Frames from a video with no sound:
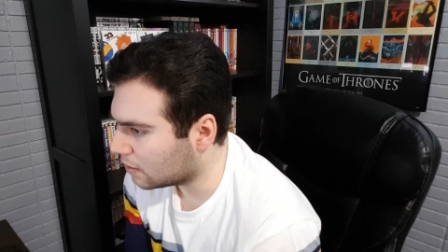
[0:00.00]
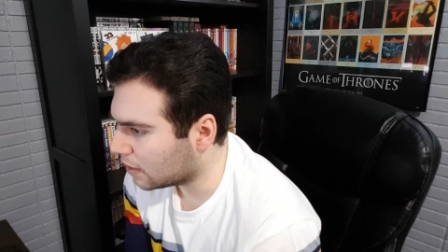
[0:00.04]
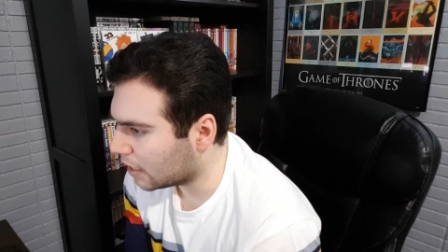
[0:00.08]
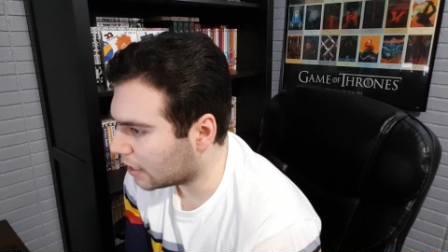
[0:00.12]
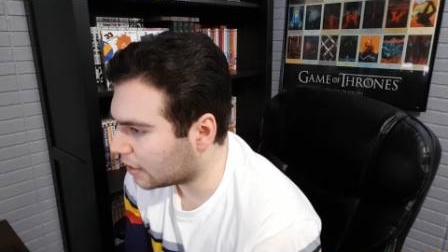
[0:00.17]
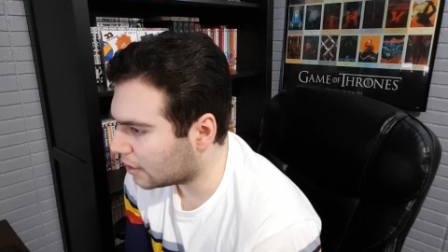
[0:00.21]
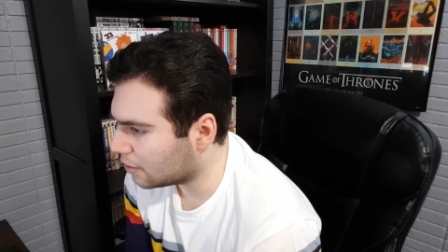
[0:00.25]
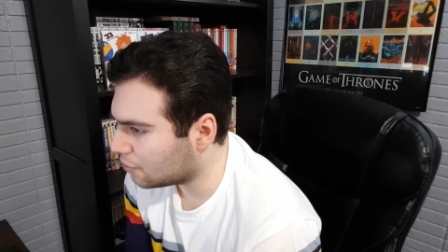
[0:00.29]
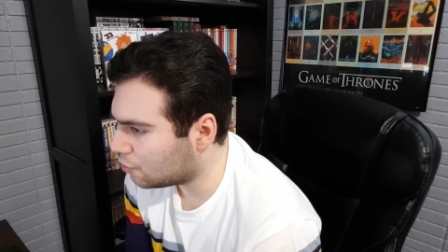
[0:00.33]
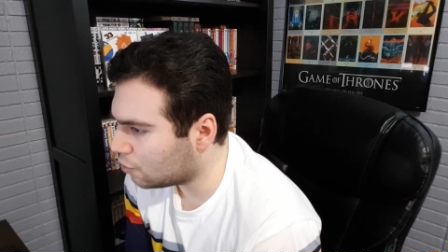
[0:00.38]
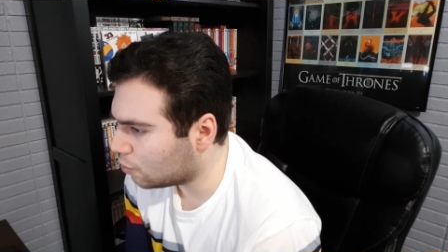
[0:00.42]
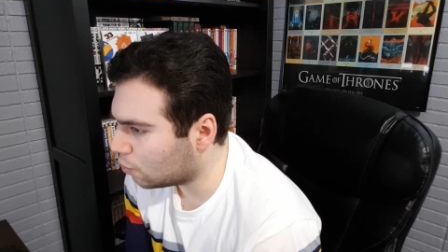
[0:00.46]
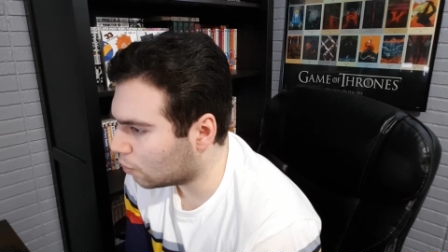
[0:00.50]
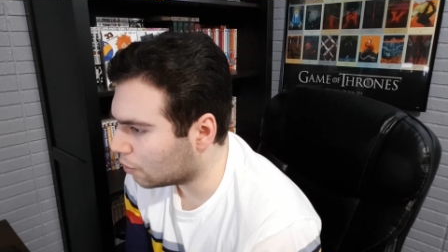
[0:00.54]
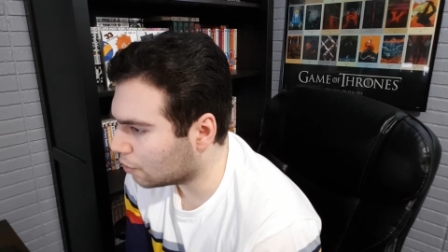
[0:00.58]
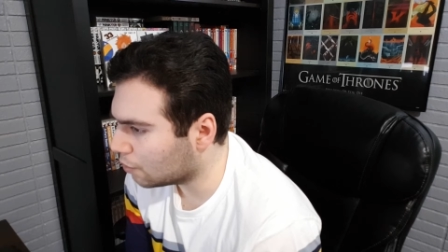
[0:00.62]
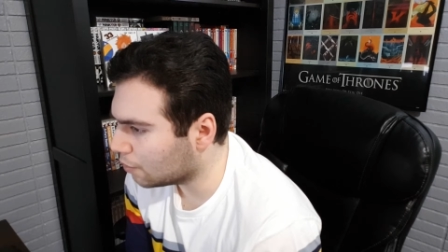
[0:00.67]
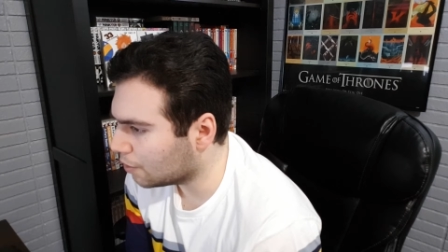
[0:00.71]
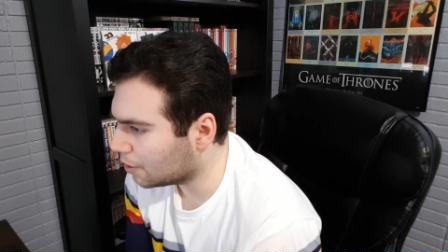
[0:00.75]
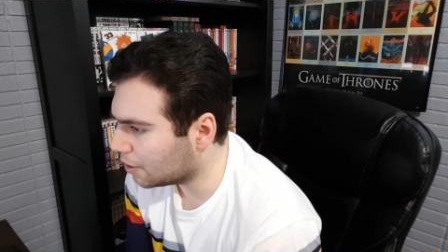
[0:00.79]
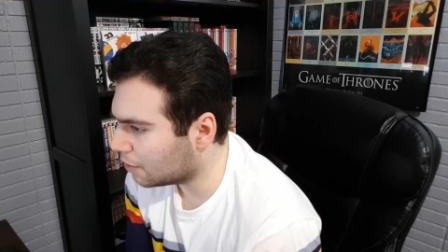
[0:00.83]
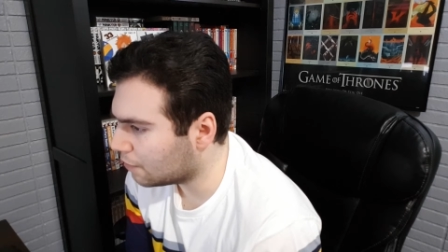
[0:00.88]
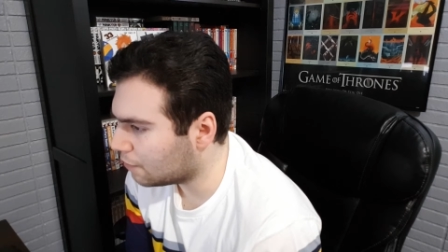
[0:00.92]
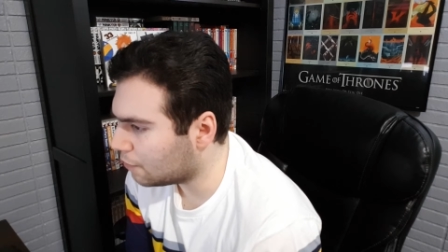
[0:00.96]
That gets you
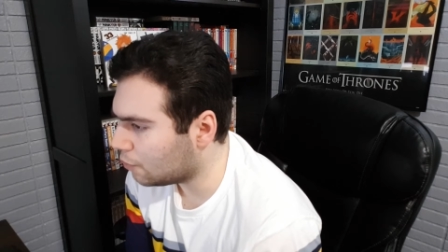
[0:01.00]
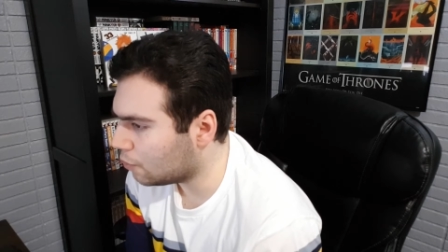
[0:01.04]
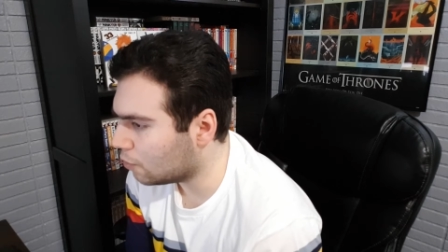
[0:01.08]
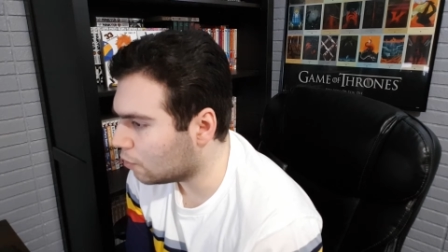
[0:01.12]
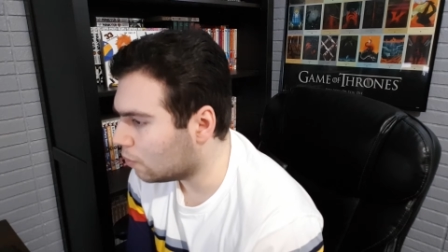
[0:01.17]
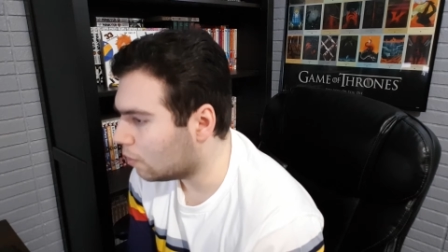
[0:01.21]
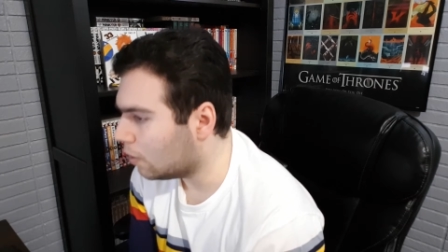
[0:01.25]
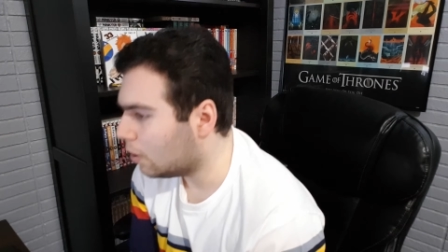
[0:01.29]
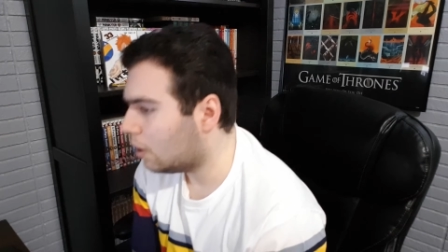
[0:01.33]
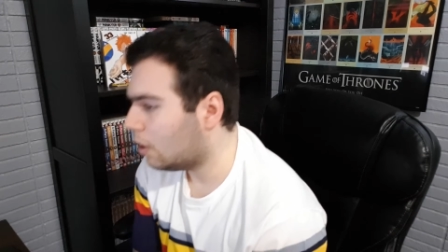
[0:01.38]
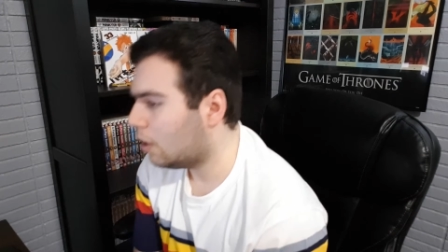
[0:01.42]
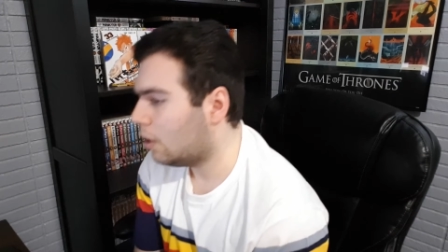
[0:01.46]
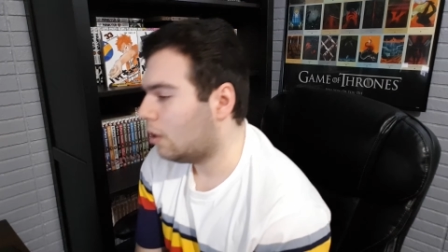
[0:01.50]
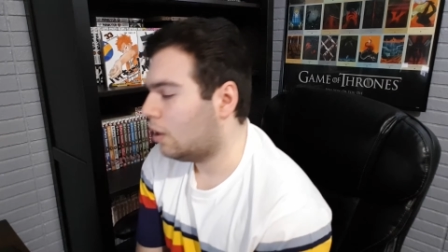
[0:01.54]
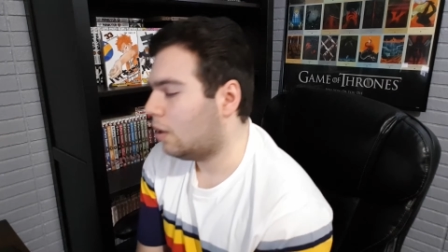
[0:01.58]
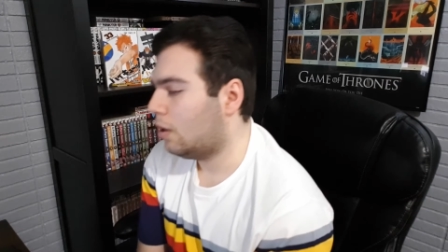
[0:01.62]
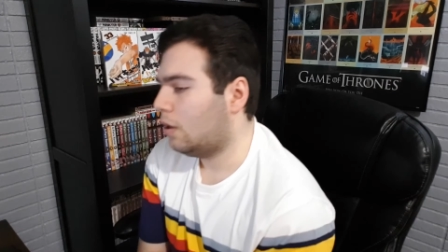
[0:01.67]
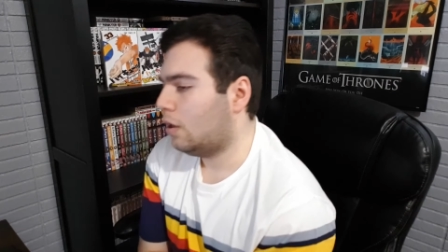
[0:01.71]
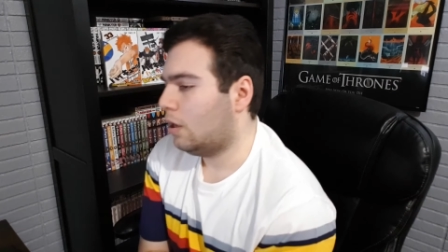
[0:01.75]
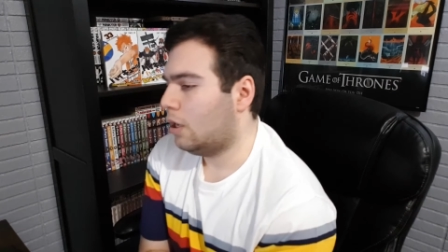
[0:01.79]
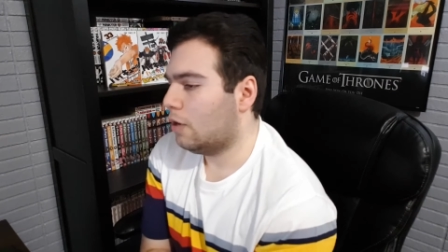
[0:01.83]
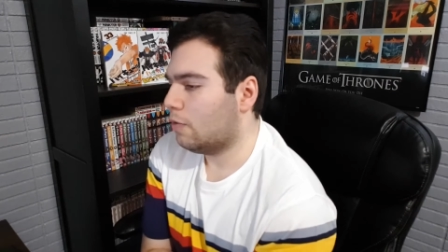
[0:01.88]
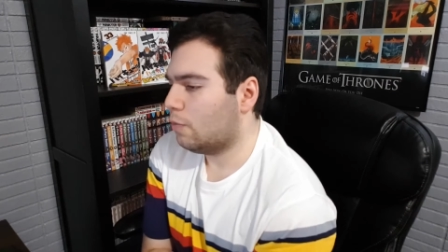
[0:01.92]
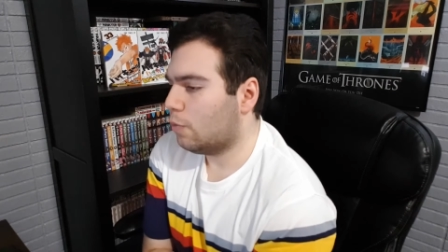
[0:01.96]
wondering if you
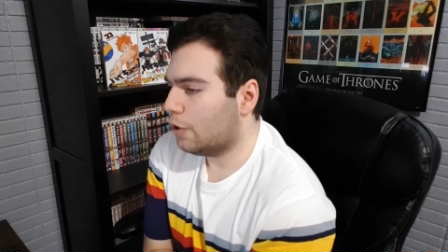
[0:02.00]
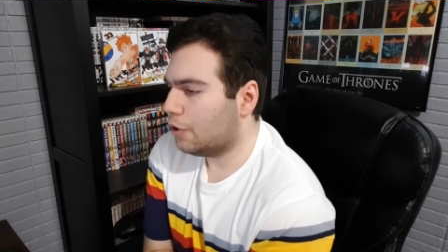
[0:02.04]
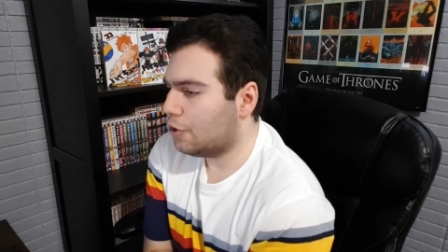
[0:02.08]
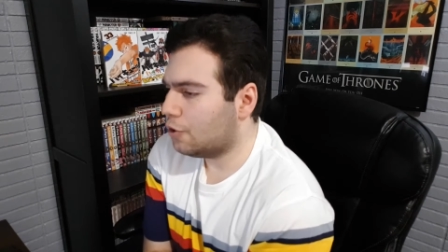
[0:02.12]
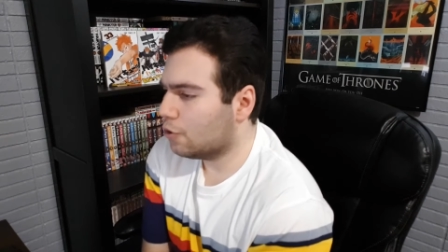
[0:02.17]
if what